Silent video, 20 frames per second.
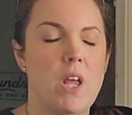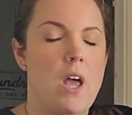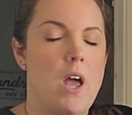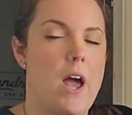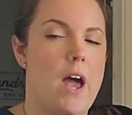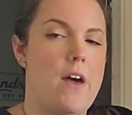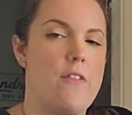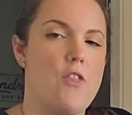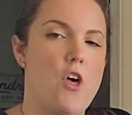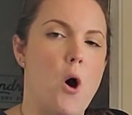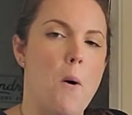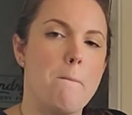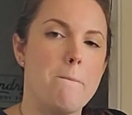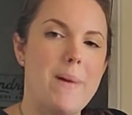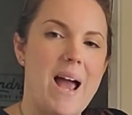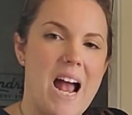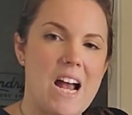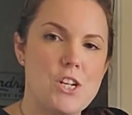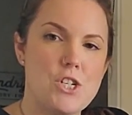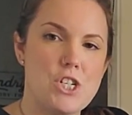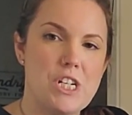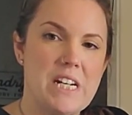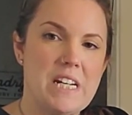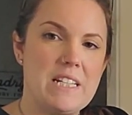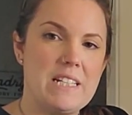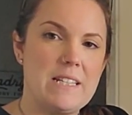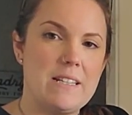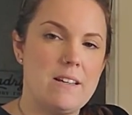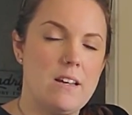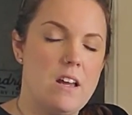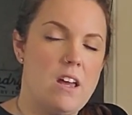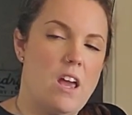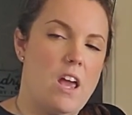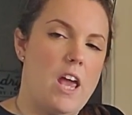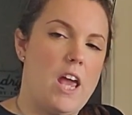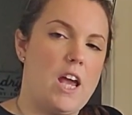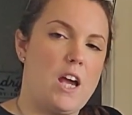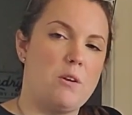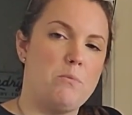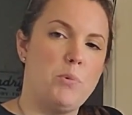and they'll mash it
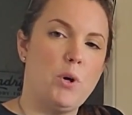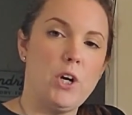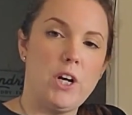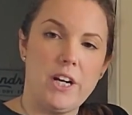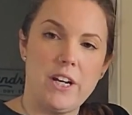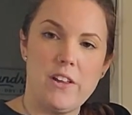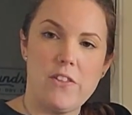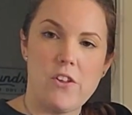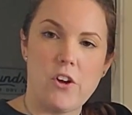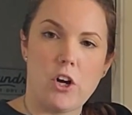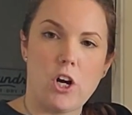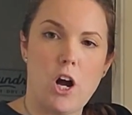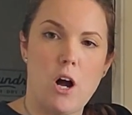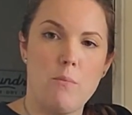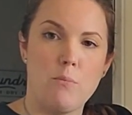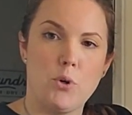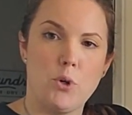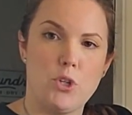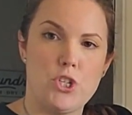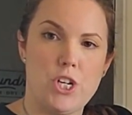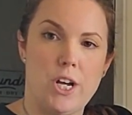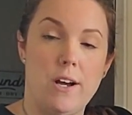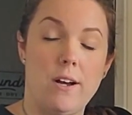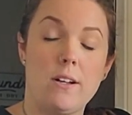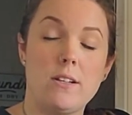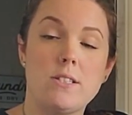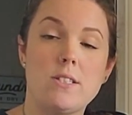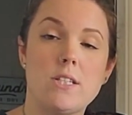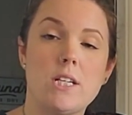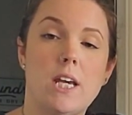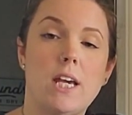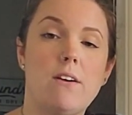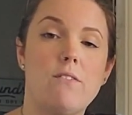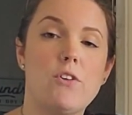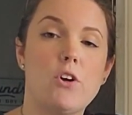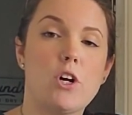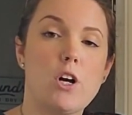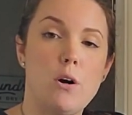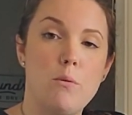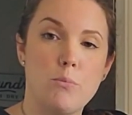and put it in their kombucha to give
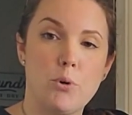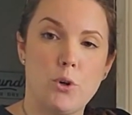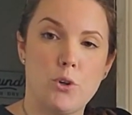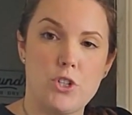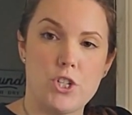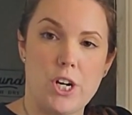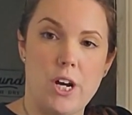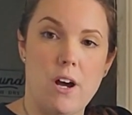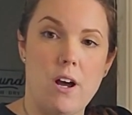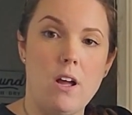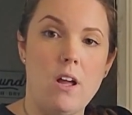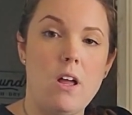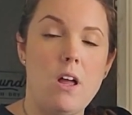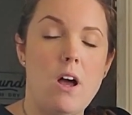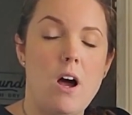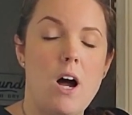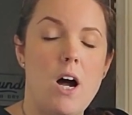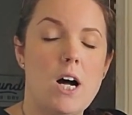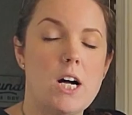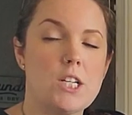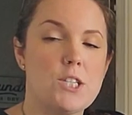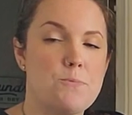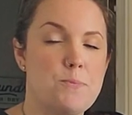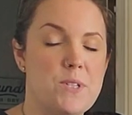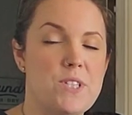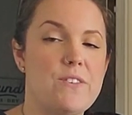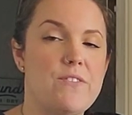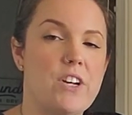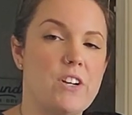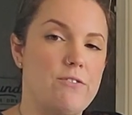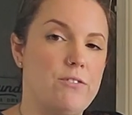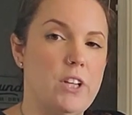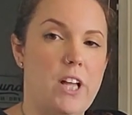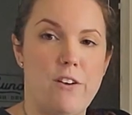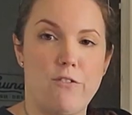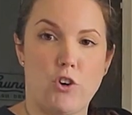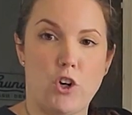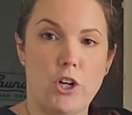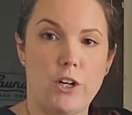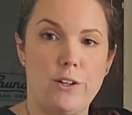their kombucha a specific
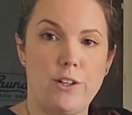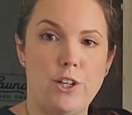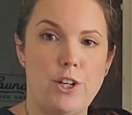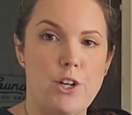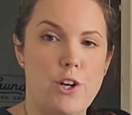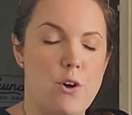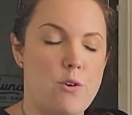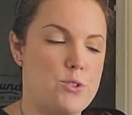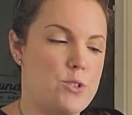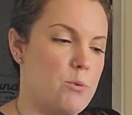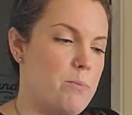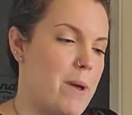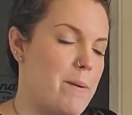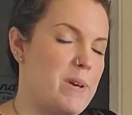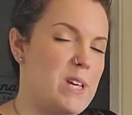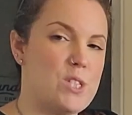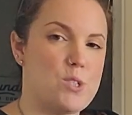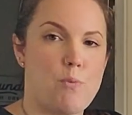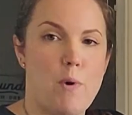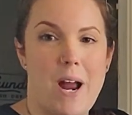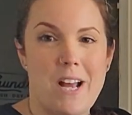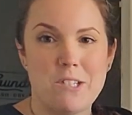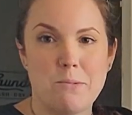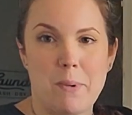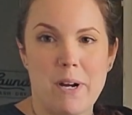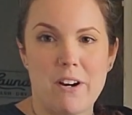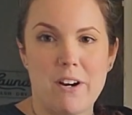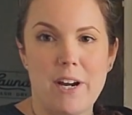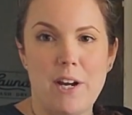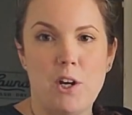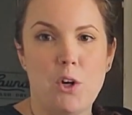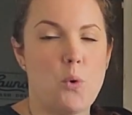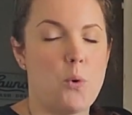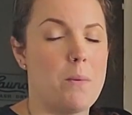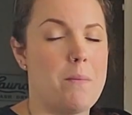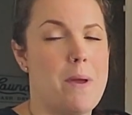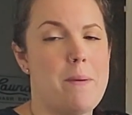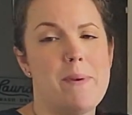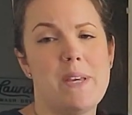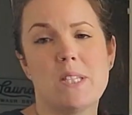flavor, so maybe it's raspberry or
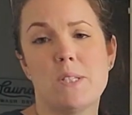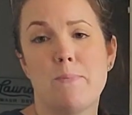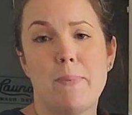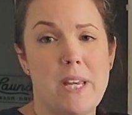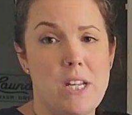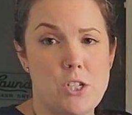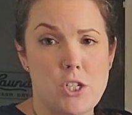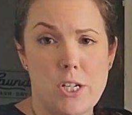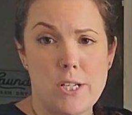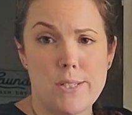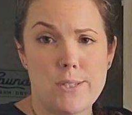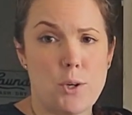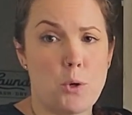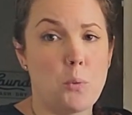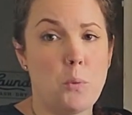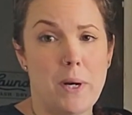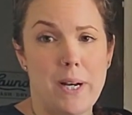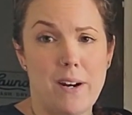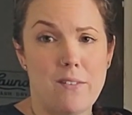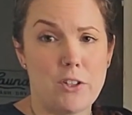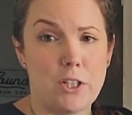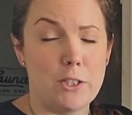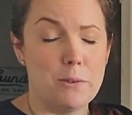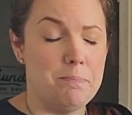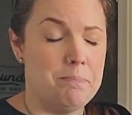maybe it's peaches or whatever.